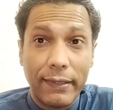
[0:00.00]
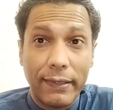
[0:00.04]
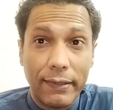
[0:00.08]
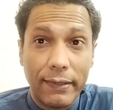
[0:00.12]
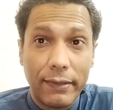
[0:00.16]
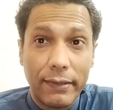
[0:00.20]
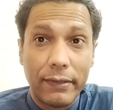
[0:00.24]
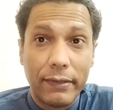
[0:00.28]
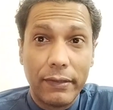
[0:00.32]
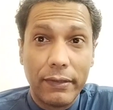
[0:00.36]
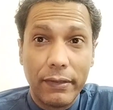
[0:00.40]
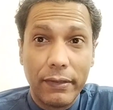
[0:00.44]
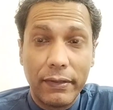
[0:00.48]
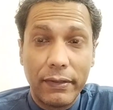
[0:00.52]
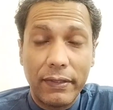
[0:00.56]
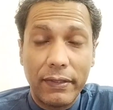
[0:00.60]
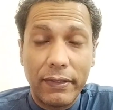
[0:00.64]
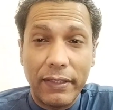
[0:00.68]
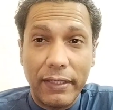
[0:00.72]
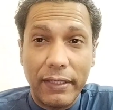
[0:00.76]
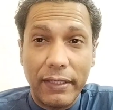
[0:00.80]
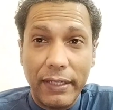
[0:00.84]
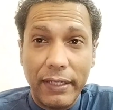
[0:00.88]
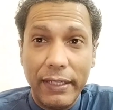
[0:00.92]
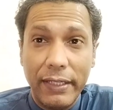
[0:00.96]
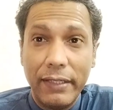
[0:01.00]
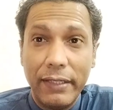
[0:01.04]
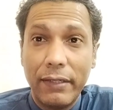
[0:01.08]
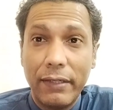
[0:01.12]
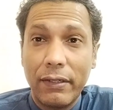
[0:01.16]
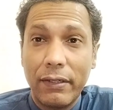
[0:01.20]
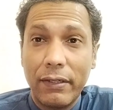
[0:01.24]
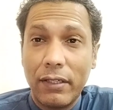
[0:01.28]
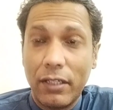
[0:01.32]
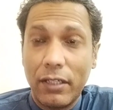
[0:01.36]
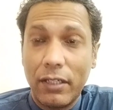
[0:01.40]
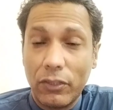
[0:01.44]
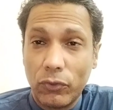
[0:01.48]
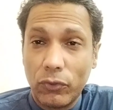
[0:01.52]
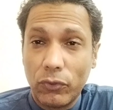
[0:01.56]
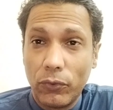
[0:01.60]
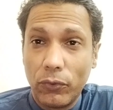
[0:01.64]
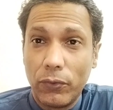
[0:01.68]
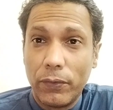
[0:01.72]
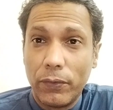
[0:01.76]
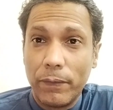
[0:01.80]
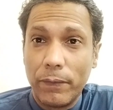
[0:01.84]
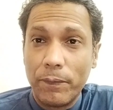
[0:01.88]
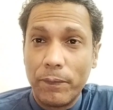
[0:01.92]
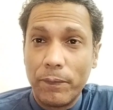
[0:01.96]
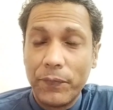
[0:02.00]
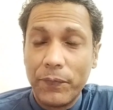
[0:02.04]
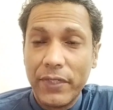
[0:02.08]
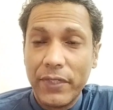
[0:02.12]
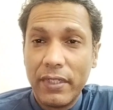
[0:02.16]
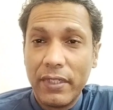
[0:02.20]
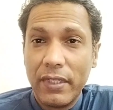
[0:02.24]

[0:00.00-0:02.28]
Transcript: alert in Khartoum.